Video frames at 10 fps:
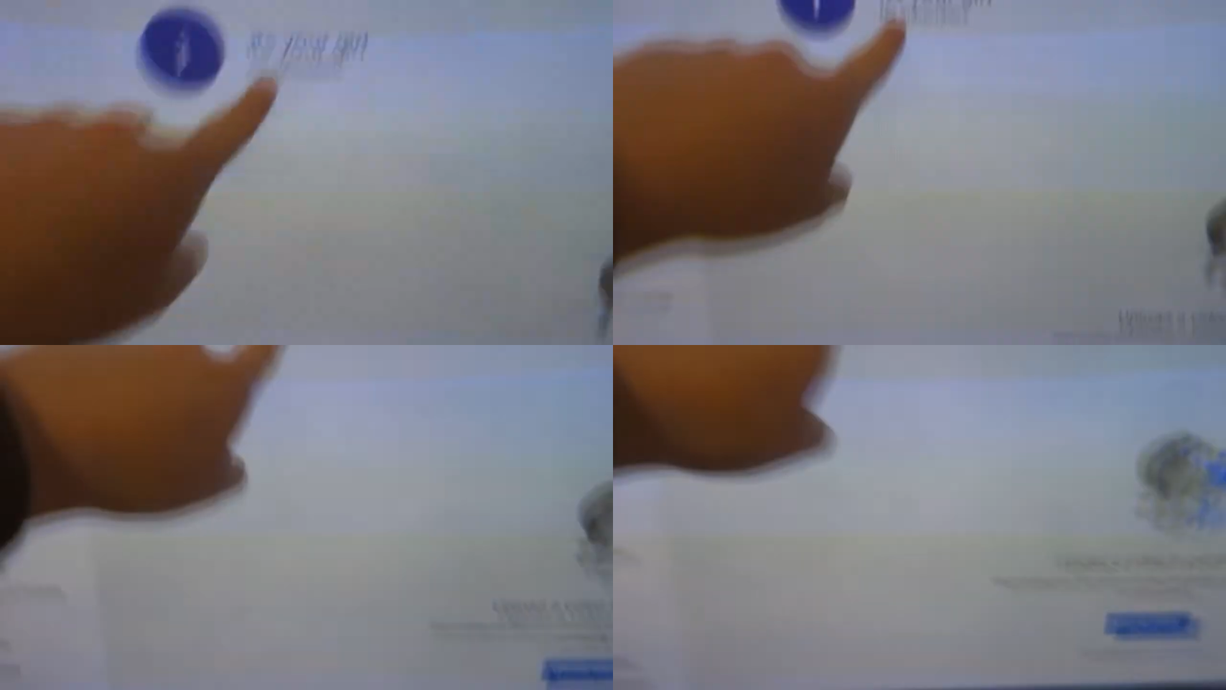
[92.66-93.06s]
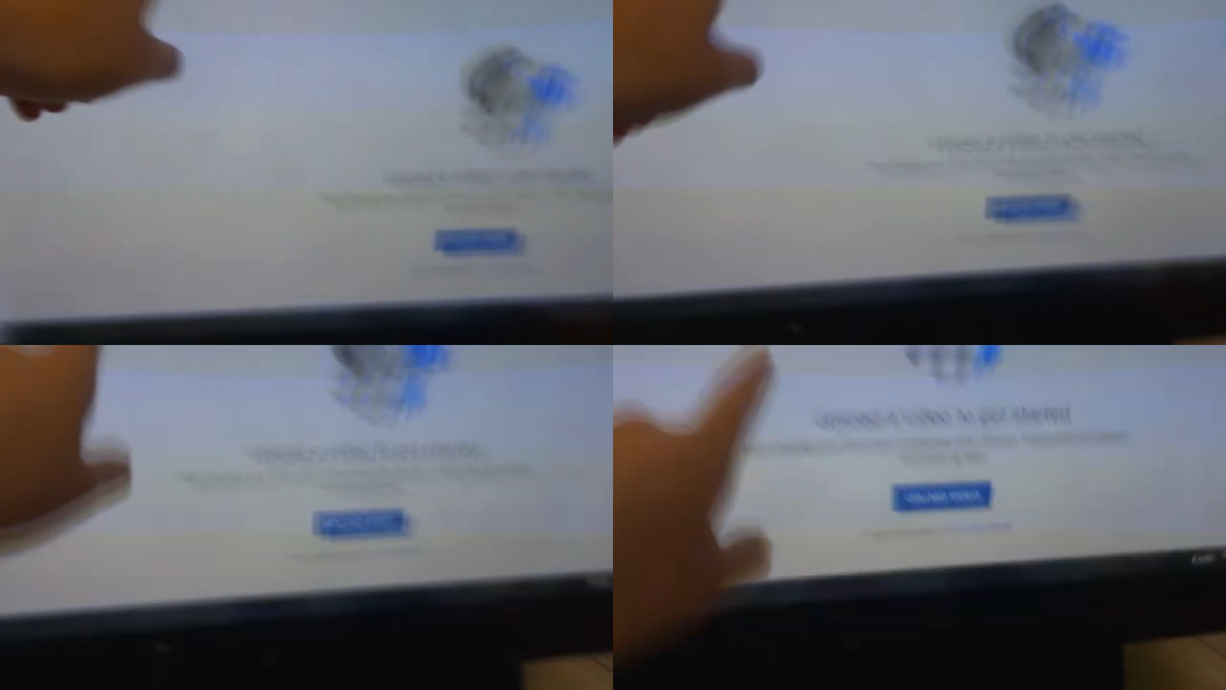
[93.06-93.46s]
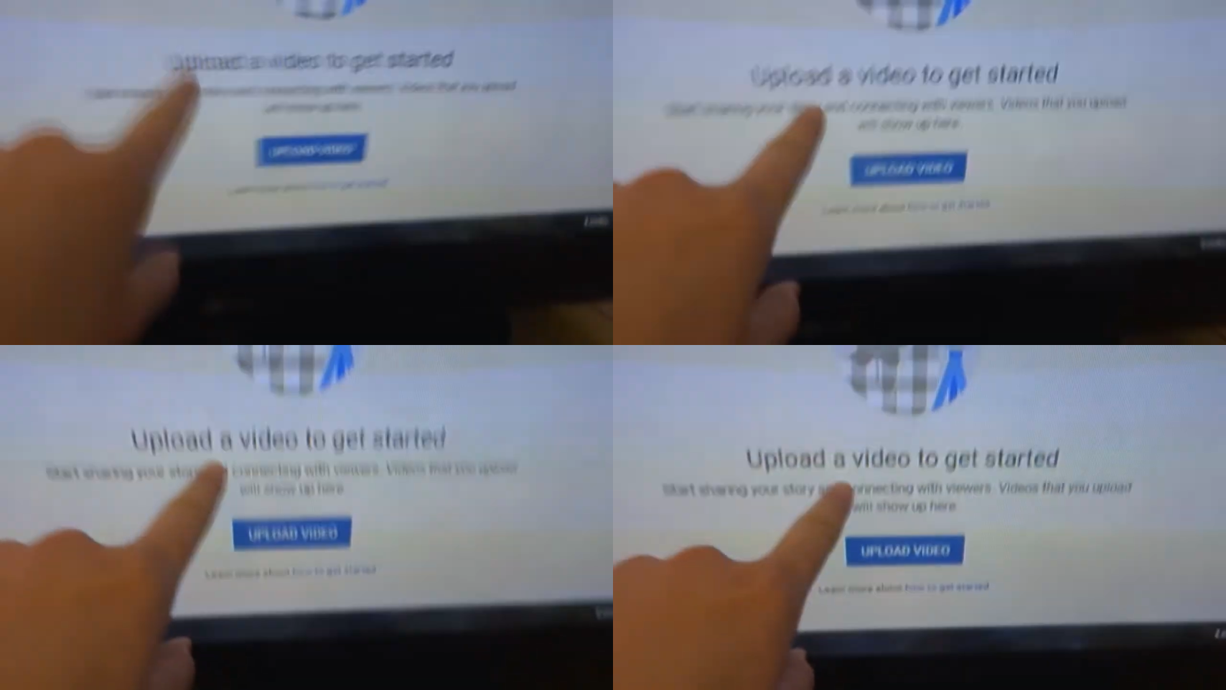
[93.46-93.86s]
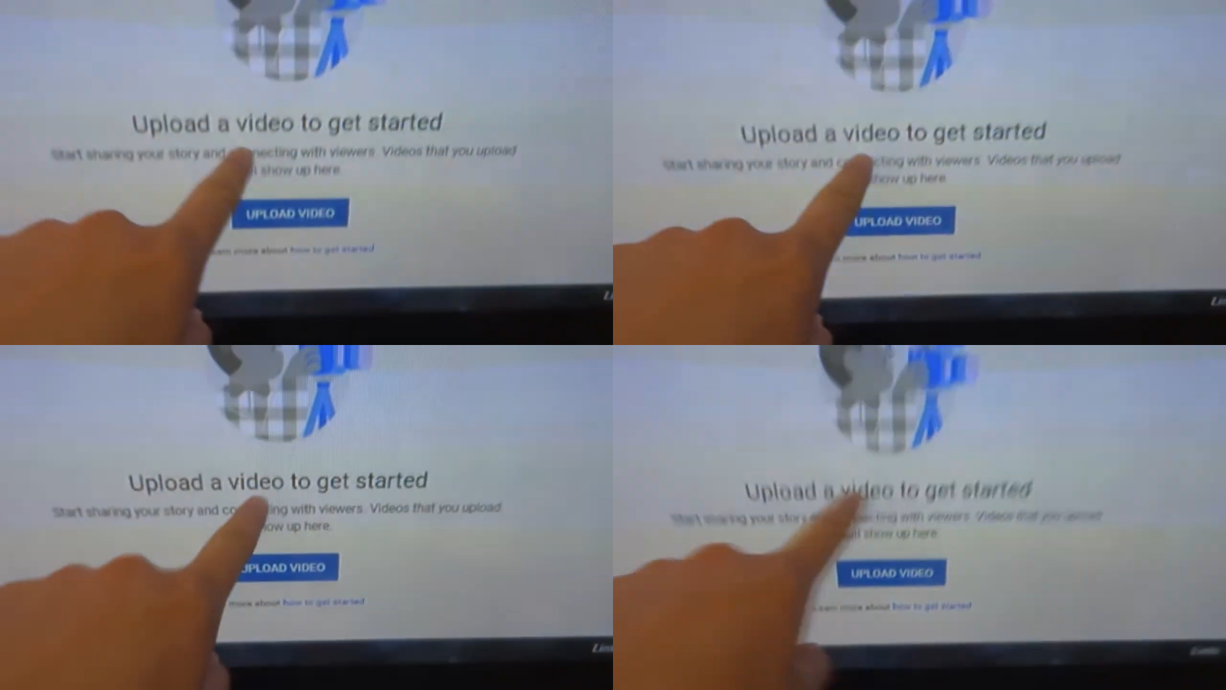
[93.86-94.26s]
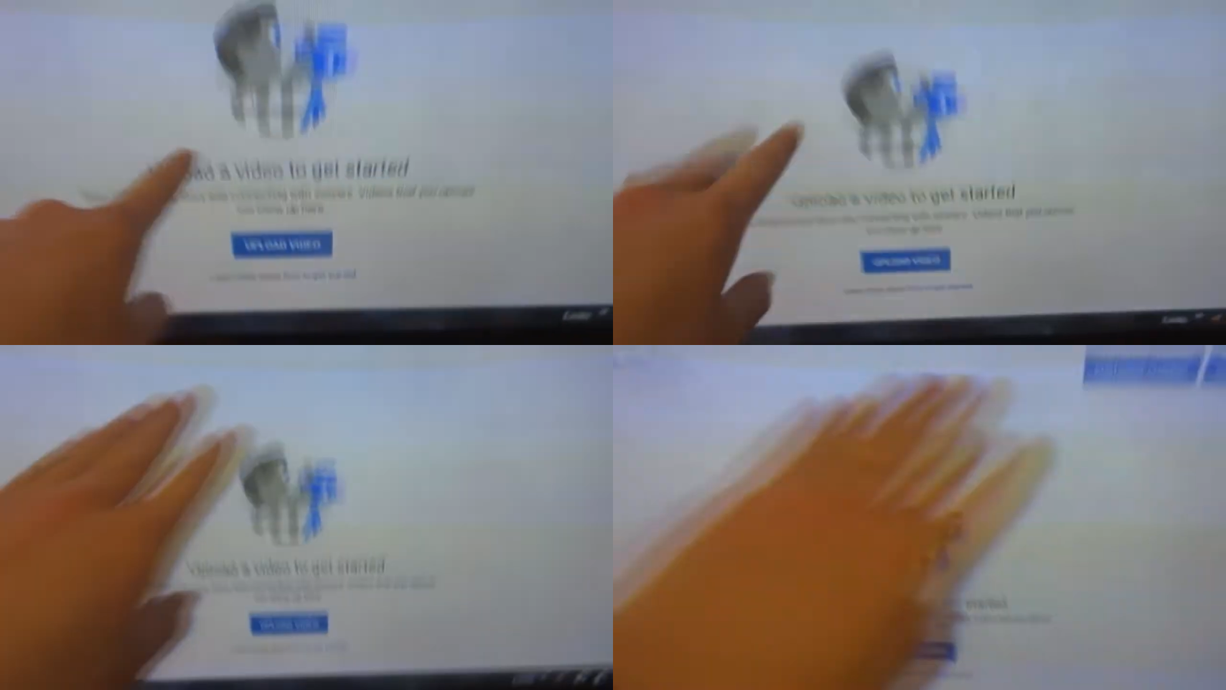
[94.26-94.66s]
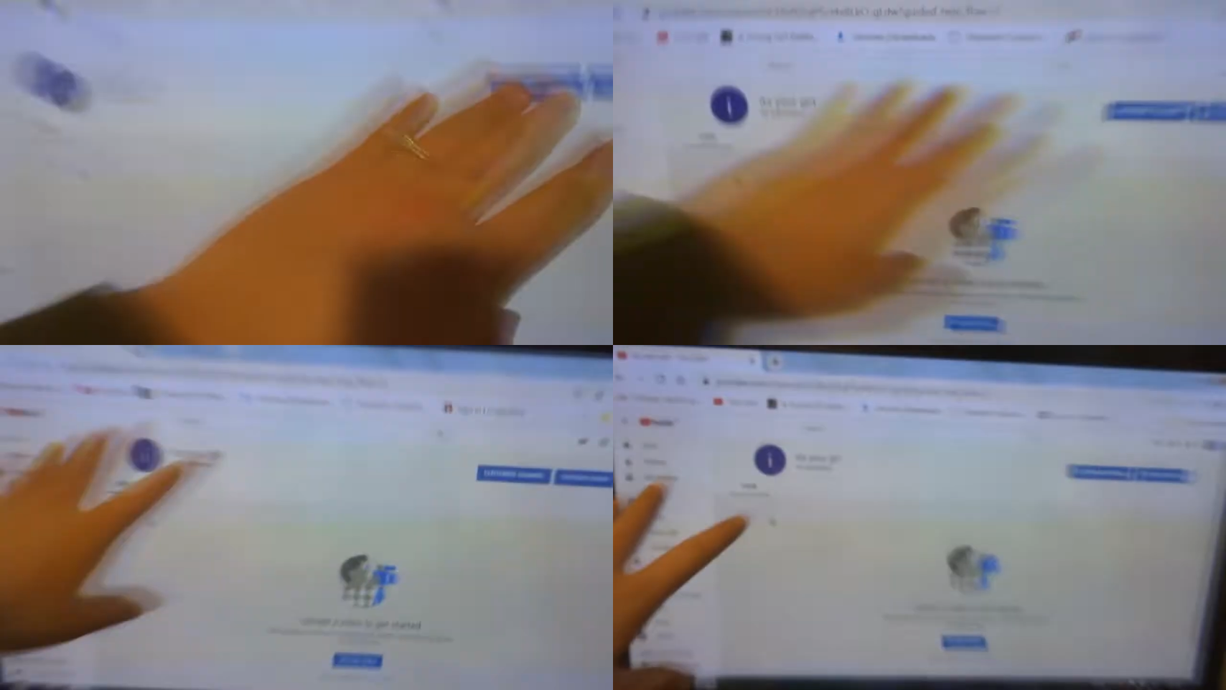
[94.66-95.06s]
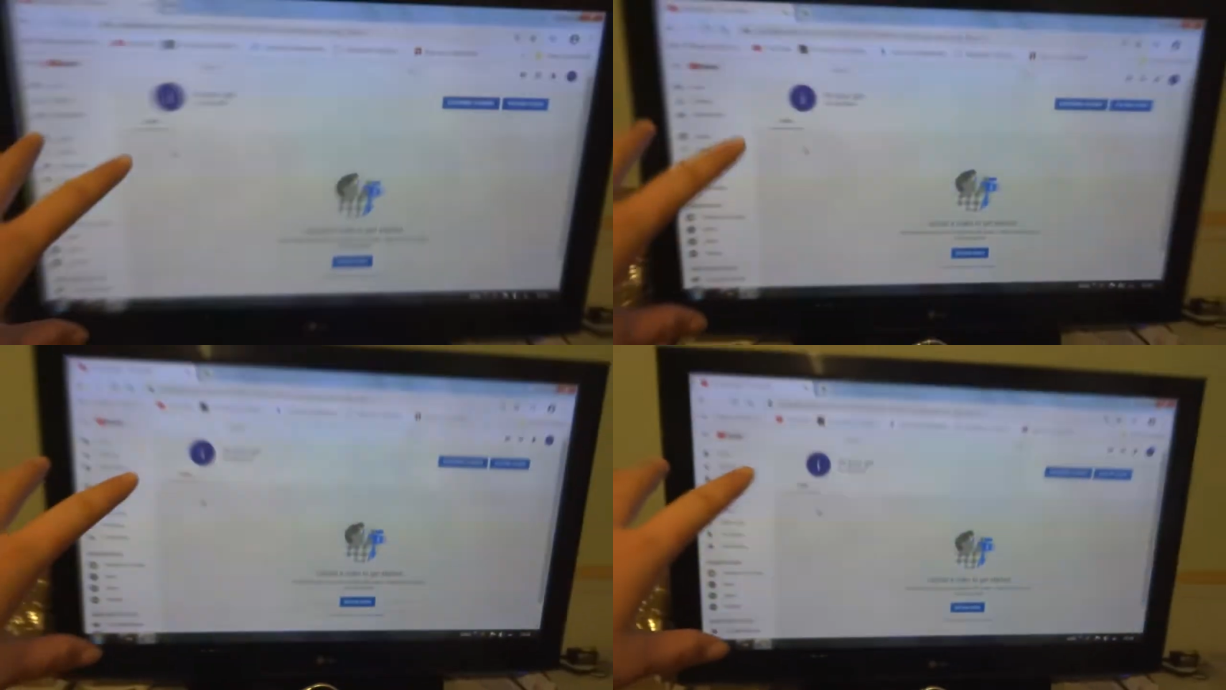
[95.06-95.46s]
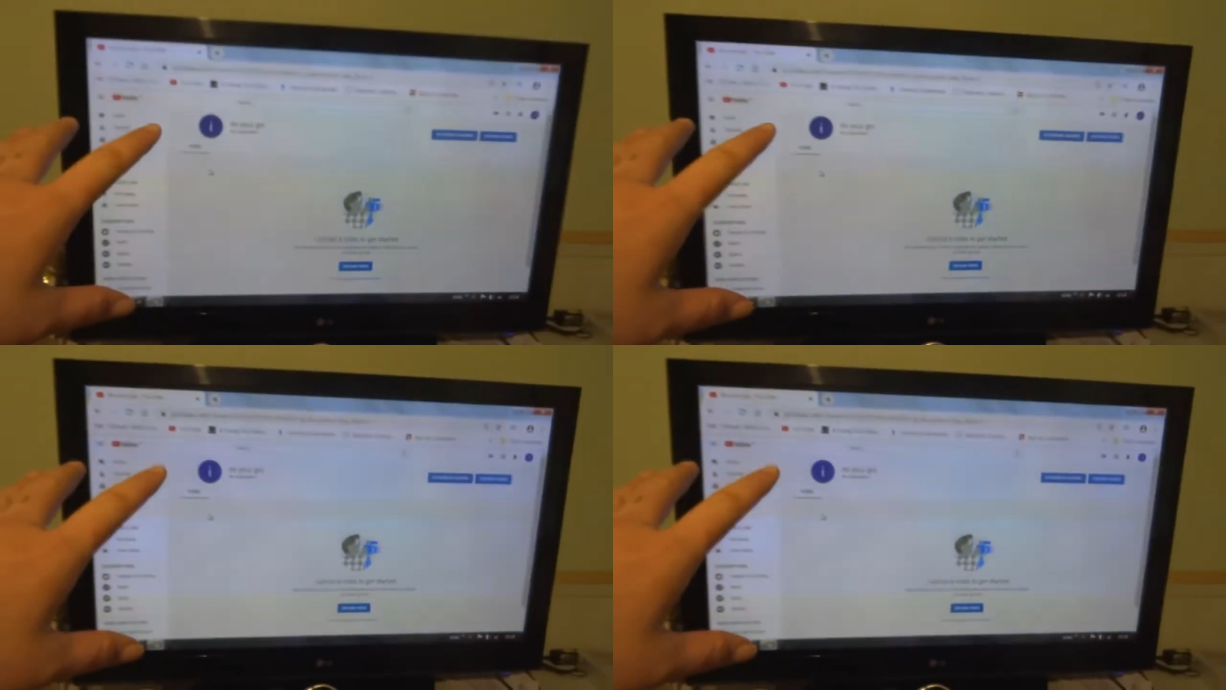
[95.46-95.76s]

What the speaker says: (no speaker visible)